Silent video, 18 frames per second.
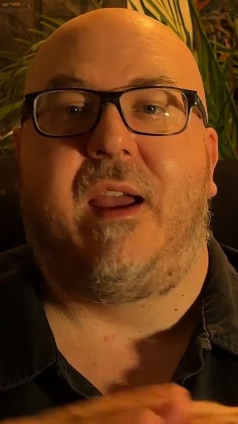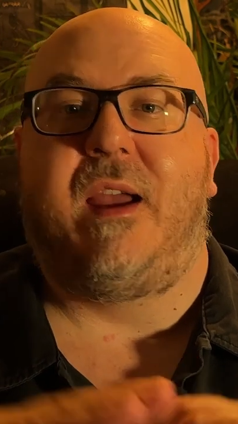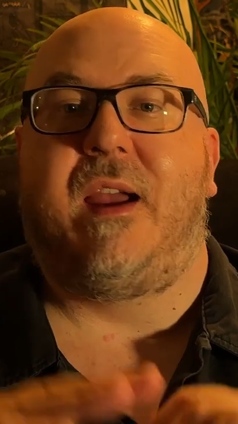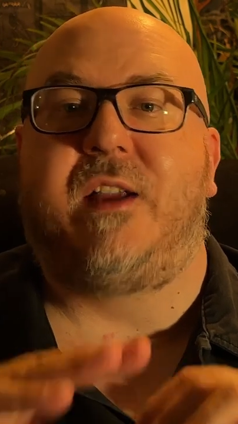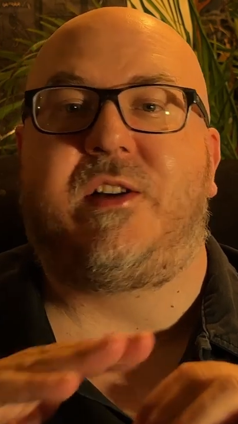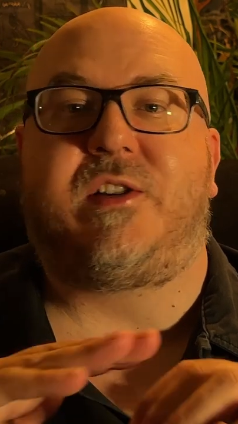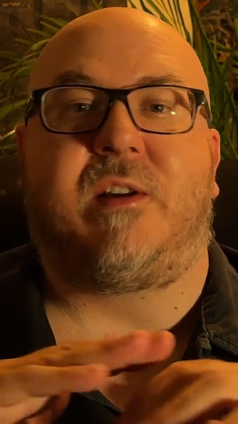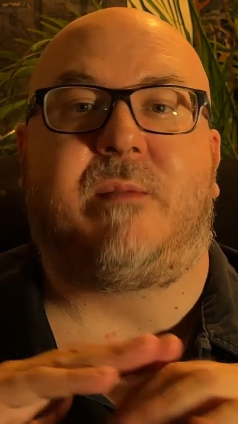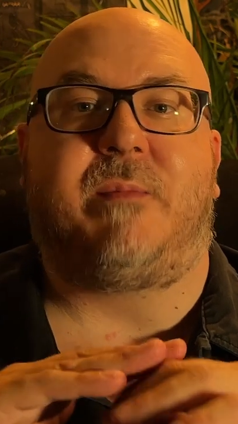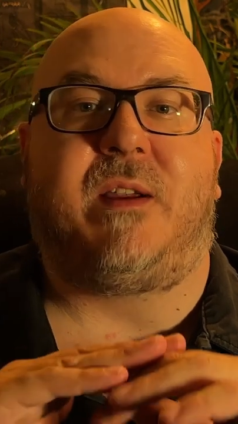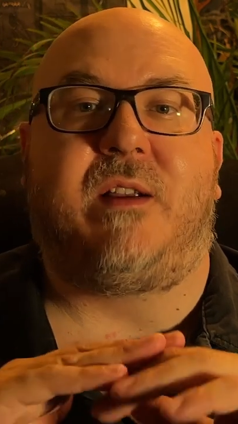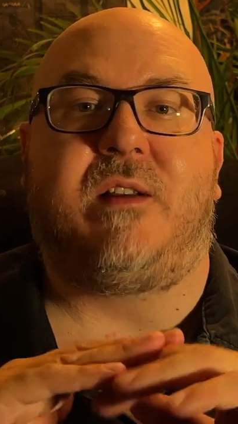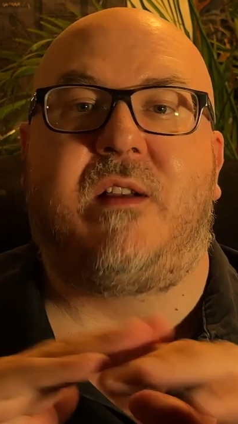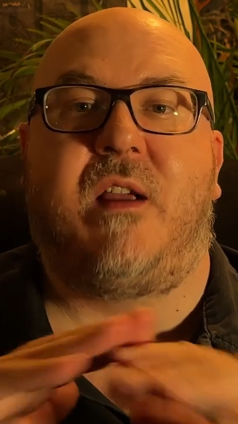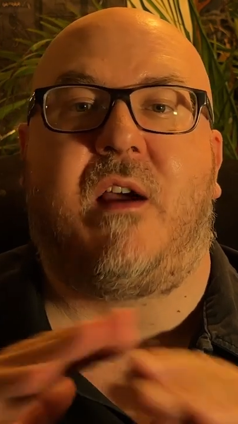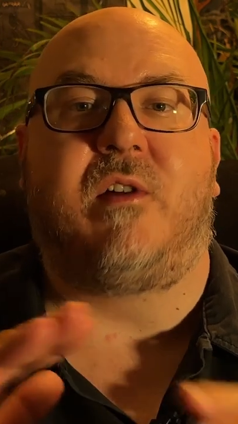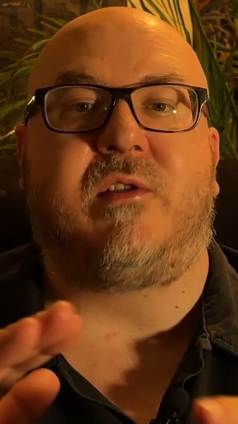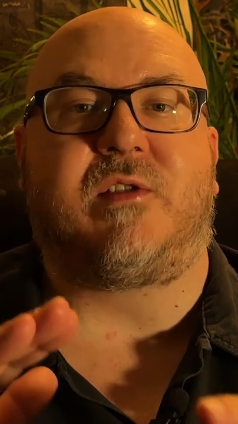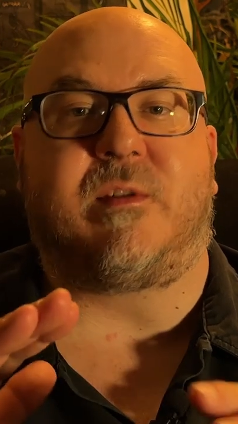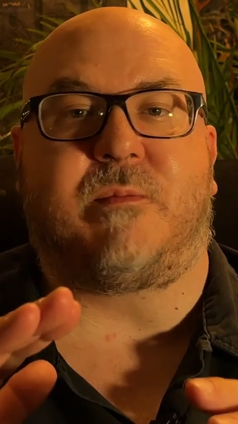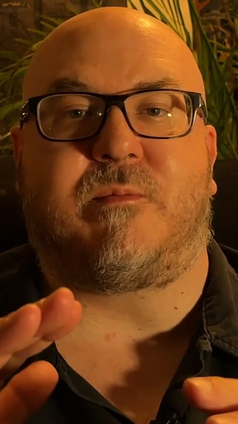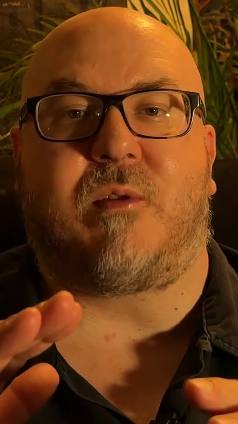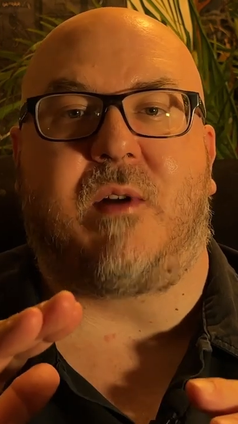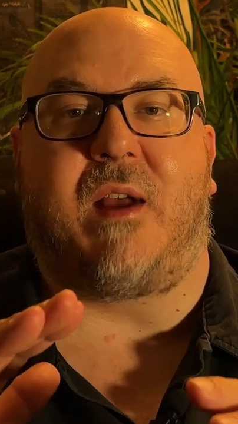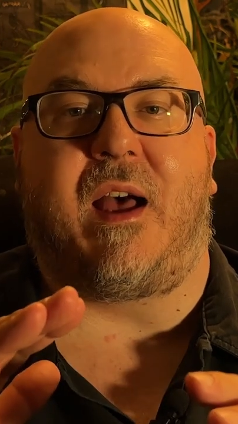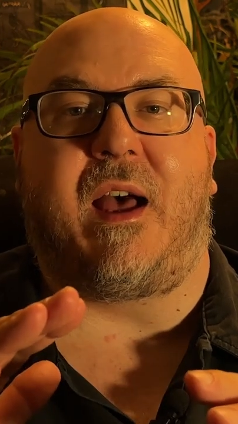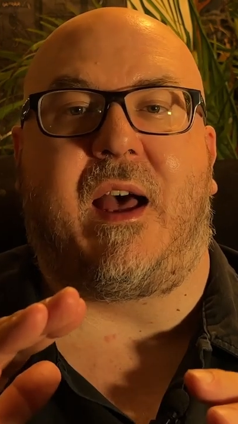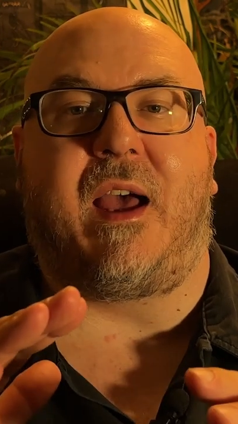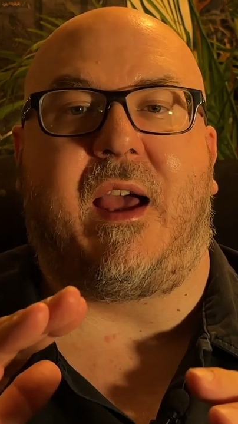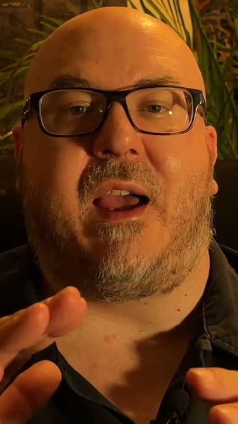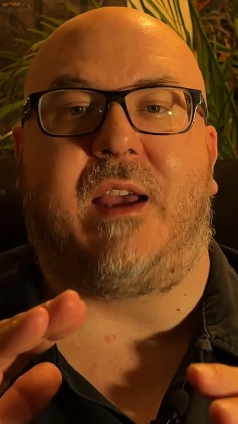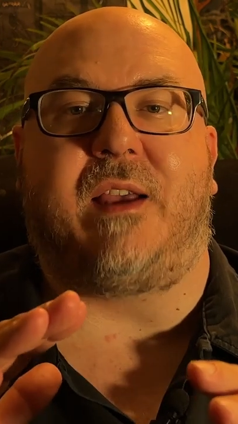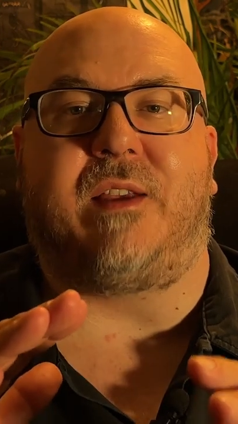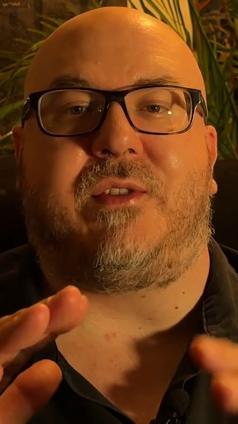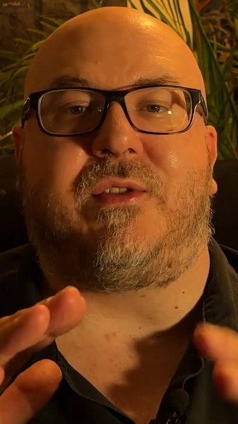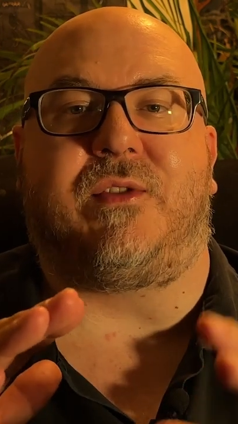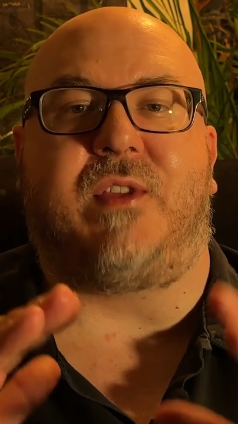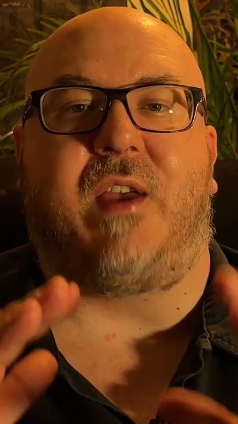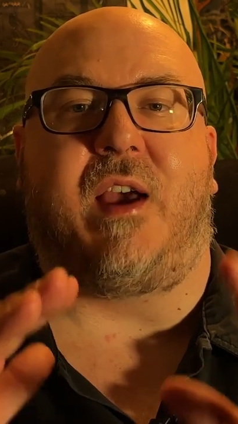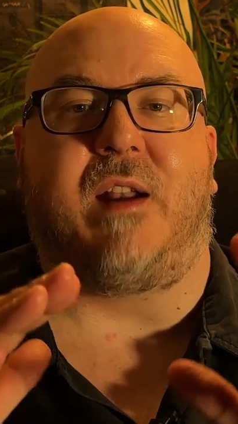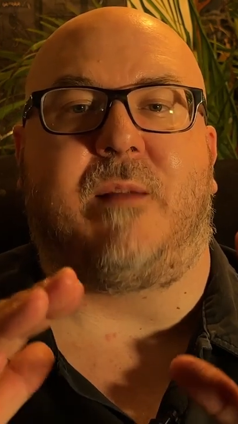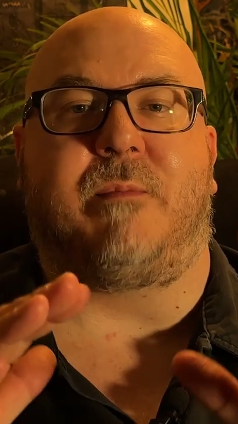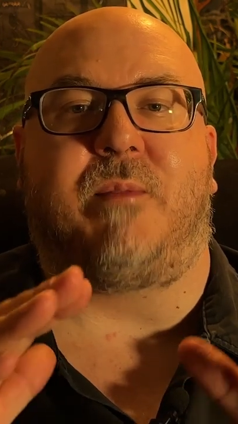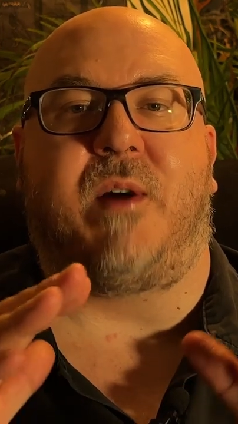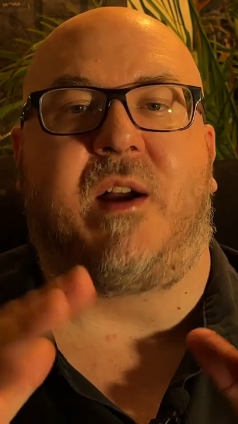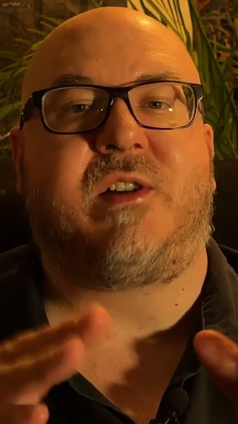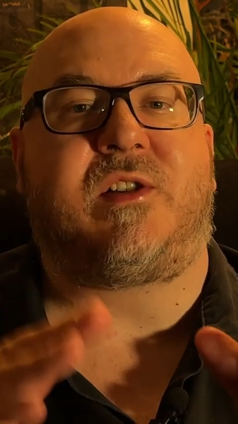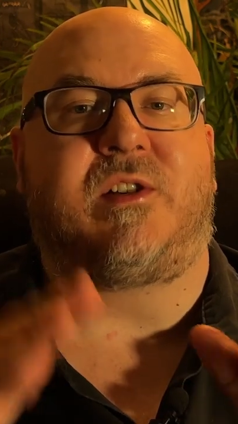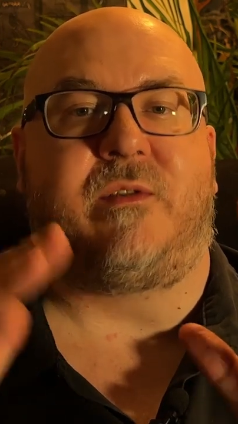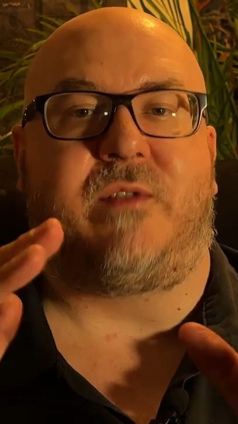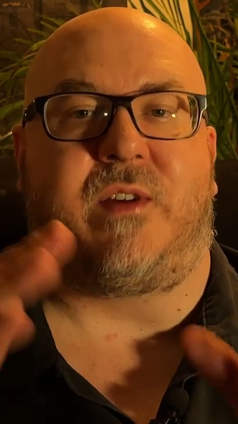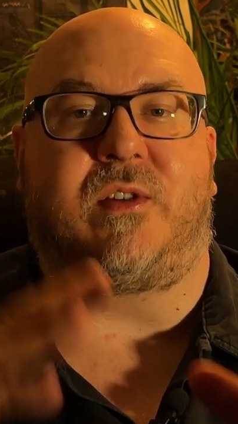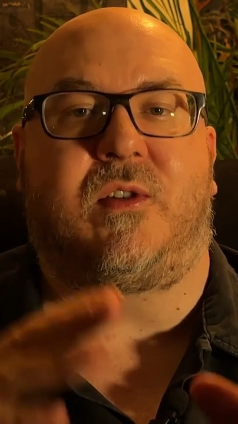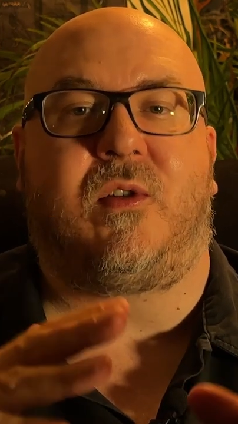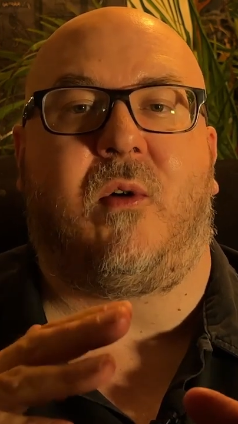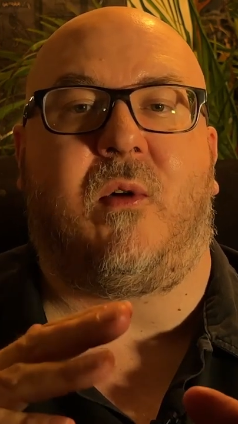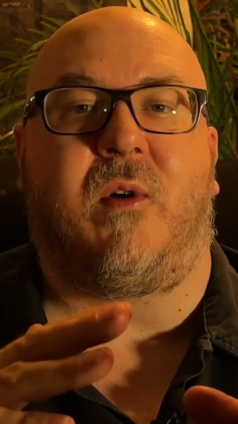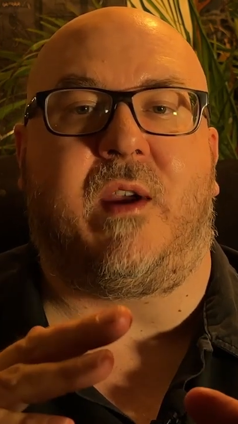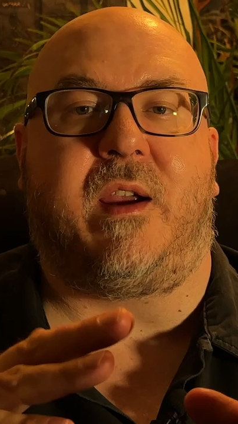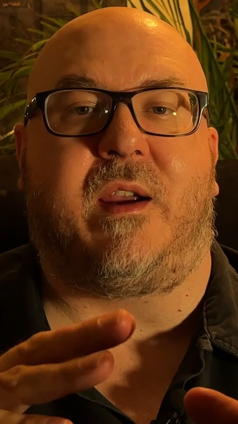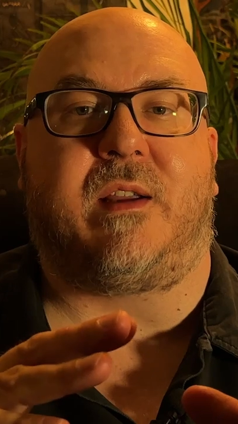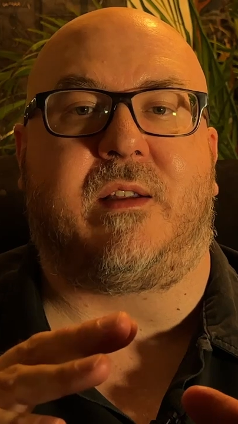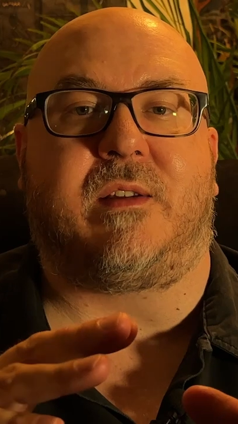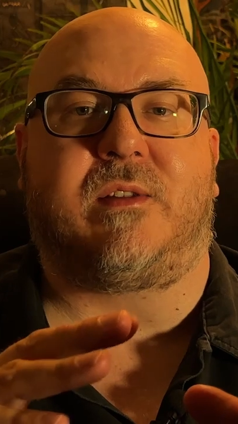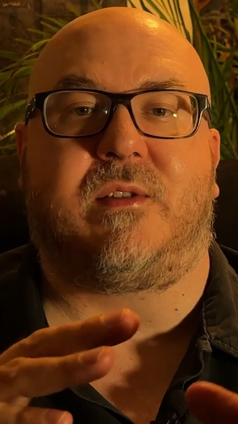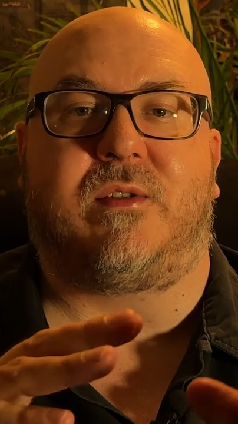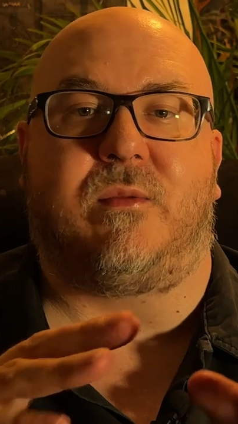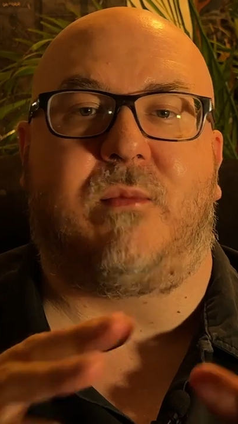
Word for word: It should be no surprise that a bunch of Victorians,